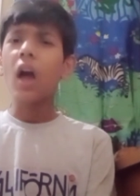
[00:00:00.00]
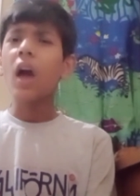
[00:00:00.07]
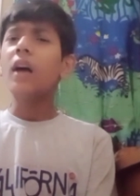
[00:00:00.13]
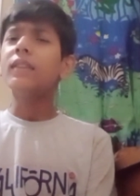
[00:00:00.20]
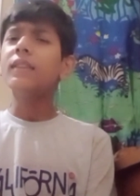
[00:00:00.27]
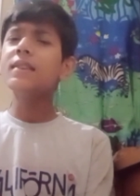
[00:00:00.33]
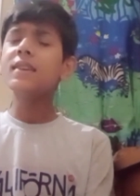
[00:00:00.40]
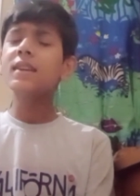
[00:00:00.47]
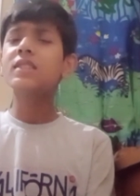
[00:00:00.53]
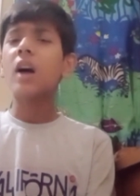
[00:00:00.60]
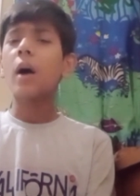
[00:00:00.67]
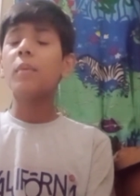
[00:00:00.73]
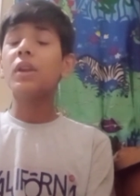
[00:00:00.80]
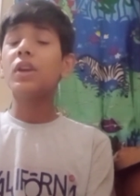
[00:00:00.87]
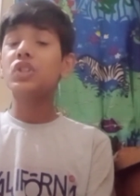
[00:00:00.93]
This
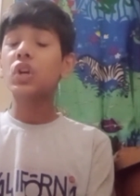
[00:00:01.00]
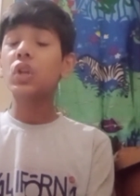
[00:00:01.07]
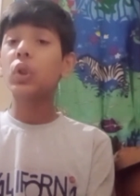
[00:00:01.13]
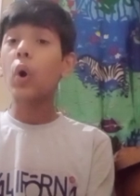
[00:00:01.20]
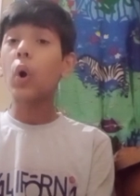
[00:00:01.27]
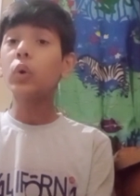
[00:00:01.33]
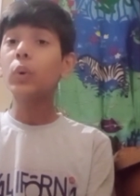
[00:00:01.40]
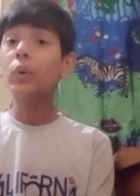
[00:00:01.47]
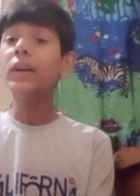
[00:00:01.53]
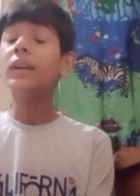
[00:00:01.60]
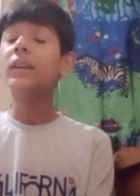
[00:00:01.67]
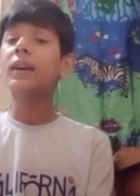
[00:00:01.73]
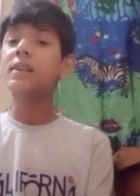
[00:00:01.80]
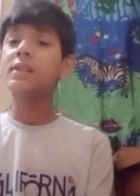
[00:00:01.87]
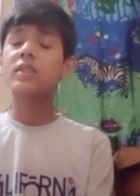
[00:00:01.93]
examination not only
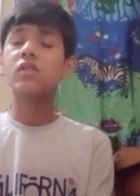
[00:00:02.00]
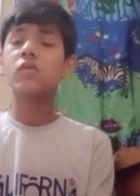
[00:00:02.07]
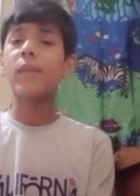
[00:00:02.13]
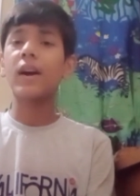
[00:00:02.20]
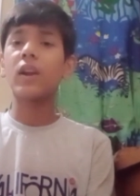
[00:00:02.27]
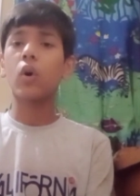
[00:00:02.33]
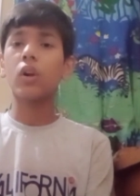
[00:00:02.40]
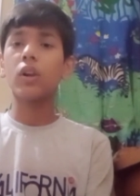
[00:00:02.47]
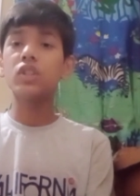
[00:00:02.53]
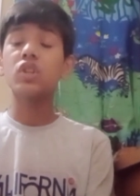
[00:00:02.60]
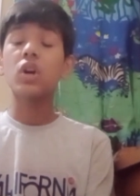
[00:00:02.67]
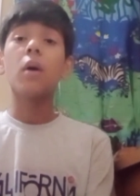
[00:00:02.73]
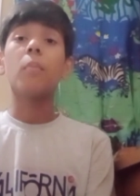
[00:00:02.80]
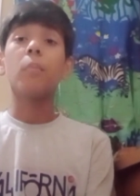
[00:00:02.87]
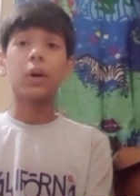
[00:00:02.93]
tests my knowledge
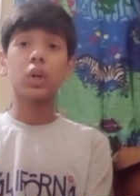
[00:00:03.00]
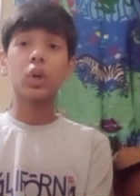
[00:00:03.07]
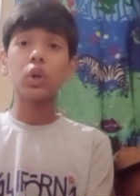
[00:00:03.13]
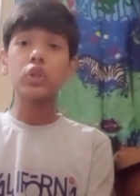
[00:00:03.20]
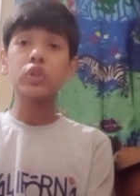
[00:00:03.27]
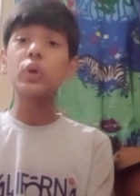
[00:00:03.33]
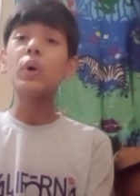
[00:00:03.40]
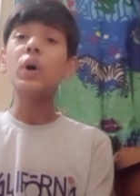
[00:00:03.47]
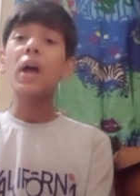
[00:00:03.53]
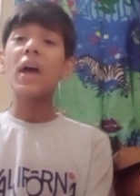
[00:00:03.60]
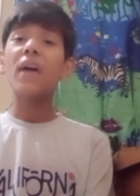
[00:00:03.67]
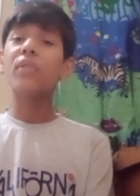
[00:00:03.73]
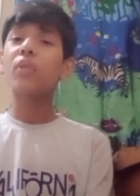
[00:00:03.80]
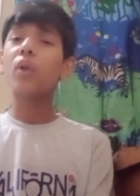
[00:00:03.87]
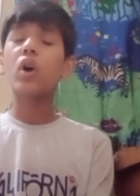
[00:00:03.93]
but also
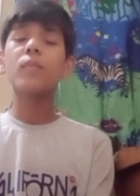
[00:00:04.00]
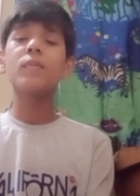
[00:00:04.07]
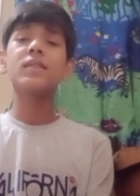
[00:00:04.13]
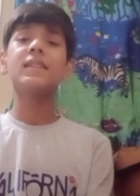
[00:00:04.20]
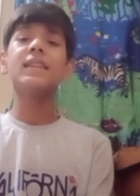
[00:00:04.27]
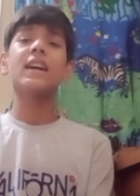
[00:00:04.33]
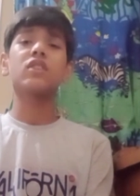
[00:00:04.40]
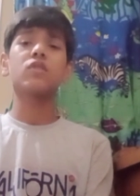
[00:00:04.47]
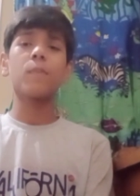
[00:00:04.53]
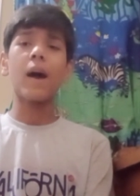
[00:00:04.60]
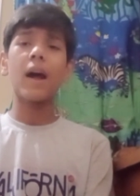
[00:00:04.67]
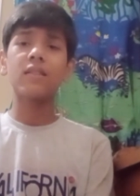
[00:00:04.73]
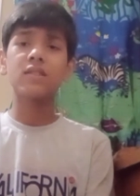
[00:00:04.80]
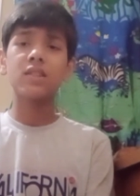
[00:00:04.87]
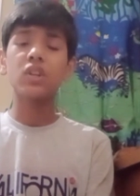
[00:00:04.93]
enormously
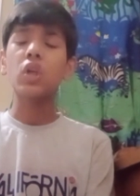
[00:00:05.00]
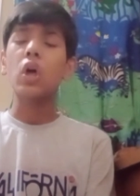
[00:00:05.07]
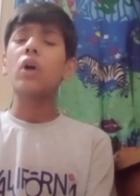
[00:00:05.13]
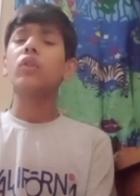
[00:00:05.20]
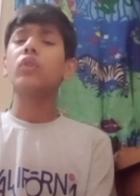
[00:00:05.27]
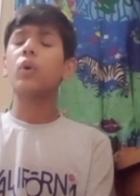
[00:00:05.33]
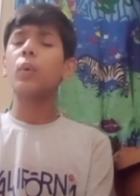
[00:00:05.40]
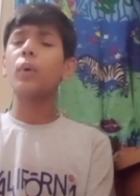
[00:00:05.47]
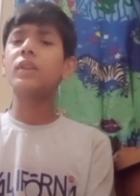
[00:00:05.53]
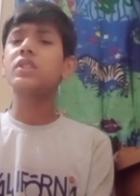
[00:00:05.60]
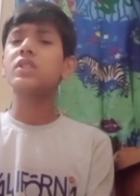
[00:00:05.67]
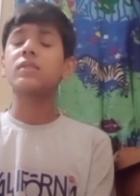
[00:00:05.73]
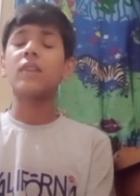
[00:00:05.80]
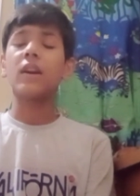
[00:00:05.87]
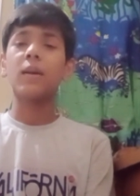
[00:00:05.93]
expands it through its
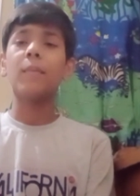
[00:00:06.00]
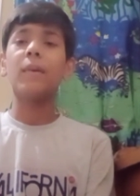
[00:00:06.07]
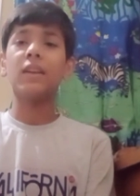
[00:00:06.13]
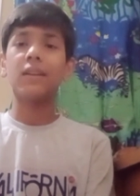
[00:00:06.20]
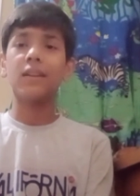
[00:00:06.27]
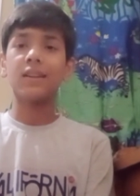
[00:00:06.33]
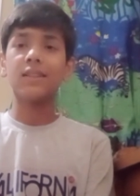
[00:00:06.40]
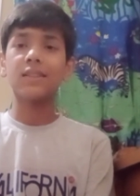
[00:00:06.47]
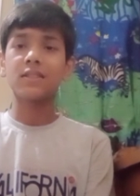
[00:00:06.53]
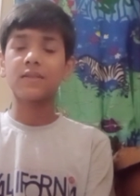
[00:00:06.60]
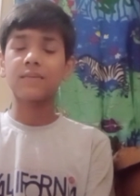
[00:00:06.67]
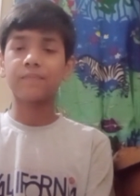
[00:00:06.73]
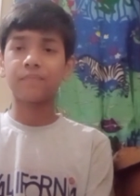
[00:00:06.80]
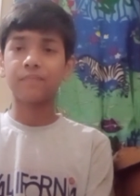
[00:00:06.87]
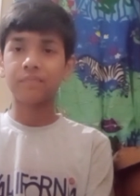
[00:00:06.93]
study materials.
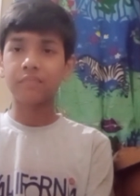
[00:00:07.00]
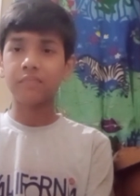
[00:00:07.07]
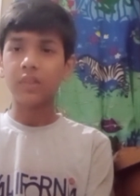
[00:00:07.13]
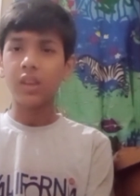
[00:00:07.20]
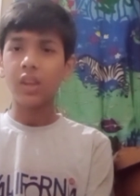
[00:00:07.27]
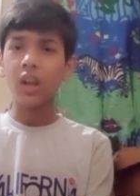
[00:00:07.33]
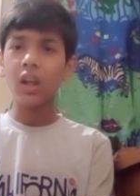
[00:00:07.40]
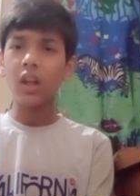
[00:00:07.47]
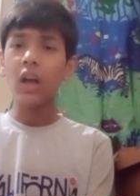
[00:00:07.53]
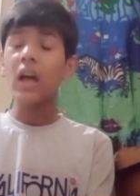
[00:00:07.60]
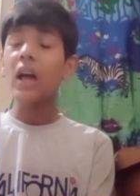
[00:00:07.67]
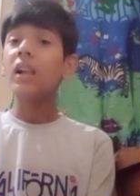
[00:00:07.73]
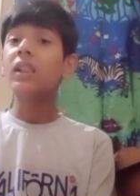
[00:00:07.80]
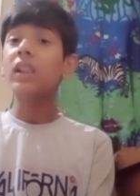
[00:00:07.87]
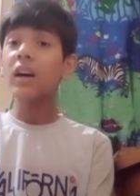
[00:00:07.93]

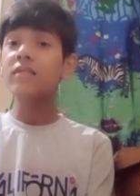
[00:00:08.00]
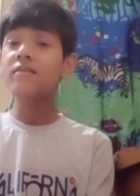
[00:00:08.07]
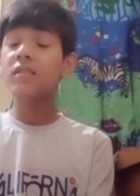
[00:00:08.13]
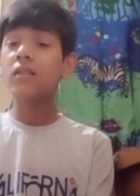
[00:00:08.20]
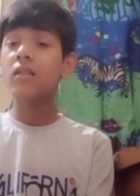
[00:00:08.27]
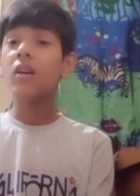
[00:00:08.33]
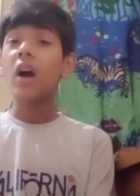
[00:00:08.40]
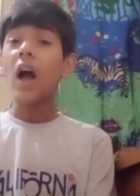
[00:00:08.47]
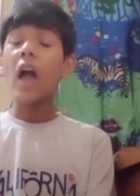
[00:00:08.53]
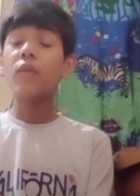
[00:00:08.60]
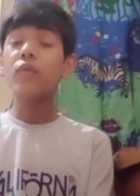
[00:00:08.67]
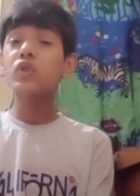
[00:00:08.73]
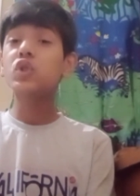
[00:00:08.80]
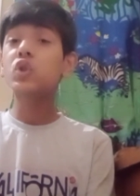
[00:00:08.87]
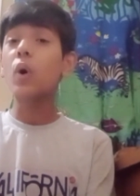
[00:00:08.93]
Last video, I
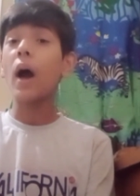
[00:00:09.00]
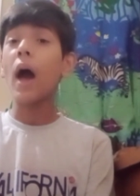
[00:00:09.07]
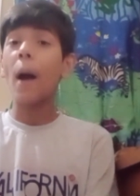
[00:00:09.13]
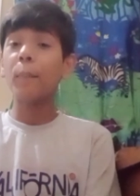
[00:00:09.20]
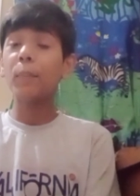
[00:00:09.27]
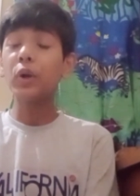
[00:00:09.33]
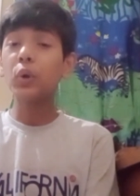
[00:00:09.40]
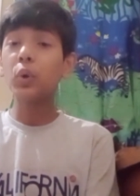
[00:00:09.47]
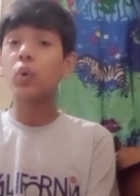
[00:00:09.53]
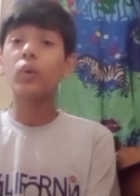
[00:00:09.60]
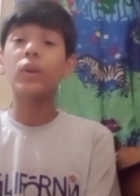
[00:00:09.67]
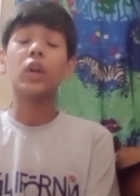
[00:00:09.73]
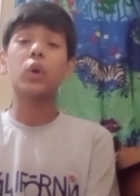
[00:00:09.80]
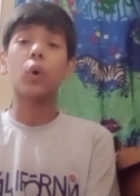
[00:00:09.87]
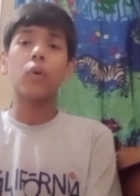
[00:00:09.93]
was so happy to know
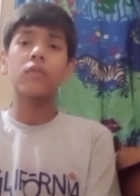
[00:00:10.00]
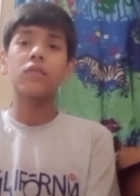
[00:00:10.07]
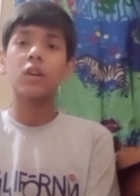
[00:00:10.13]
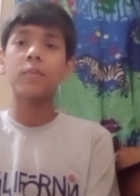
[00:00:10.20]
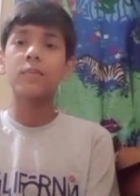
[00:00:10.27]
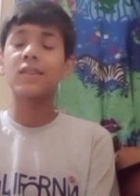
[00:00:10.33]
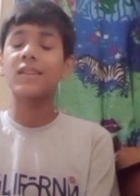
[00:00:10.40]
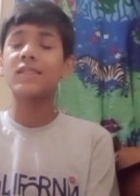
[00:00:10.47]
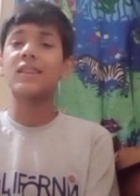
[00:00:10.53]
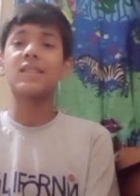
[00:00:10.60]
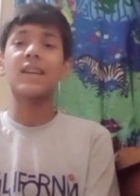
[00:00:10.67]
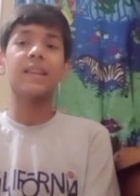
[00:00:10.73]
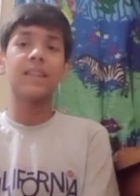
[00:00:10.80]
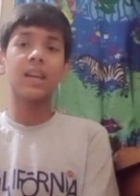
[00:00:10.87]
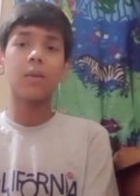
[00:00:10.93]
that concepts such as
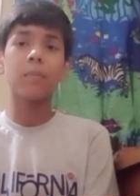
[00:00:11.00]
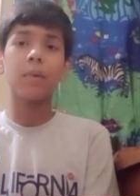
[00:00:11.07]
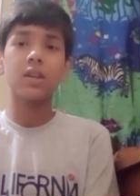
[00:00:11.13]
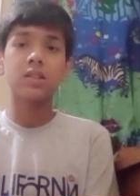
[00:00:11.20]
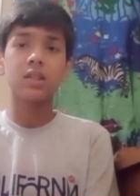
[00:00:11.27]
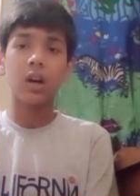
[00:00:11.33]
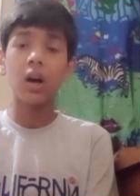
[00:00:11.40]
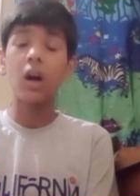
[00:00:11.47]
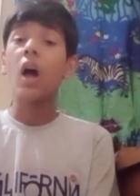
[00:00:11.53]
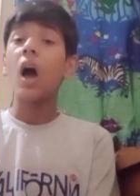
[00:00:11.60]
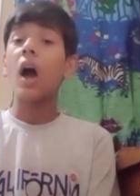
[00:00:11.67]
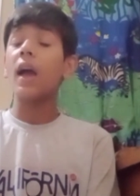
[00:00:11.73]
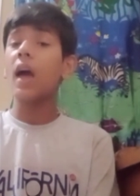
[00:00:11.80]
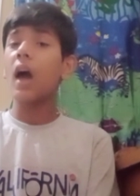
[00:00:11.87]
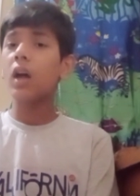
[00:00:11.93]
Adhik Masa,
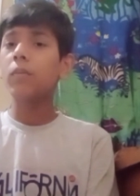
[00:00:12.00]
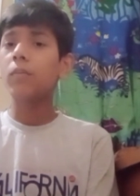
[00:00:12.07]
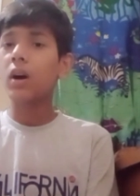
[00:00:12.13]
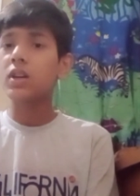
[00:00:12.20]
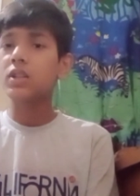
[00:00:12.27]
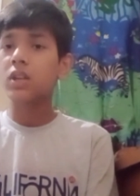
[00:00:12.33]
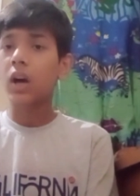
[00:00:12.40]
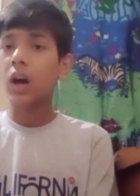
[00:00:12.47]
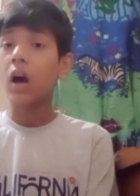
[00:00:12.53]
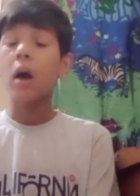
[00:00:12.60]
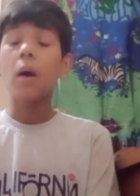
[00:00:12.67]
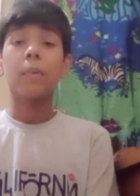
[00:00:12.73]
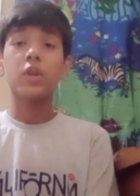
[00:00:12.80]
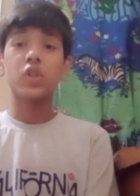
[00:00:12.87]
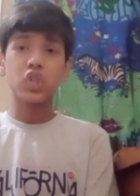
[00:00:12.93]
Ayan Masa,
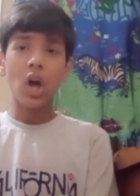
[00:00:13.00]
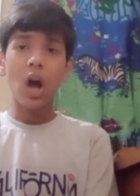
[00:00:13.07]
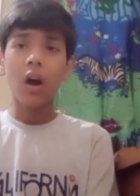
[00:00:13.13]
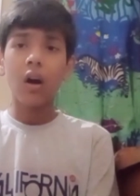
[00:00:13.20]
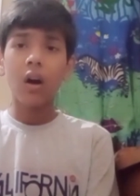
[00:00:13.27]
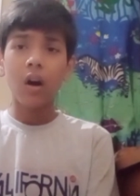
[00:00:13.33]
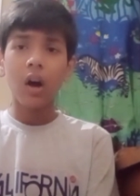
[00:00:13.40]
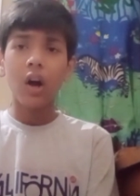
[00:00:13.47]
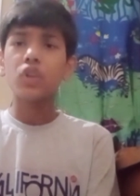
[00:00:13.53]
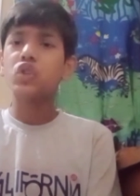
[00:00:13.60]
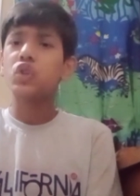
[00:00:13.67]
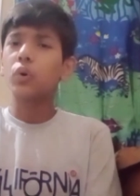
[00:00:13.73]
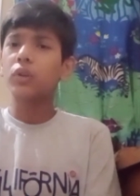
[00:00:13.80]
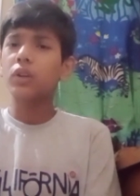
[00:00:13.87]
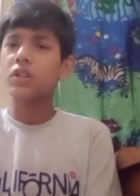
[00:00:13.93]
Panchanga,
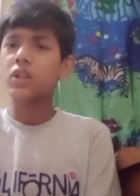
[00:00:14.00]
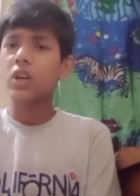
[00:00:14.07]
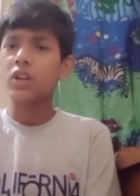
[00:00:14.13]
Jyotish